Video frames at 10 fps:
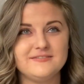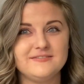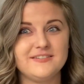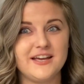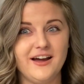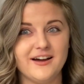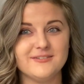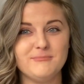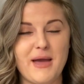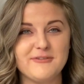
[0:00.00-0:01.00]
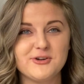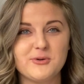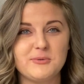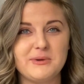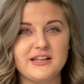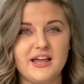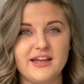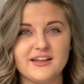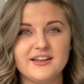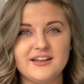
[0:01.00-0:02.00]
Yeah, Maverick would be
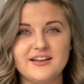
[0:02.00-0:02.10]
like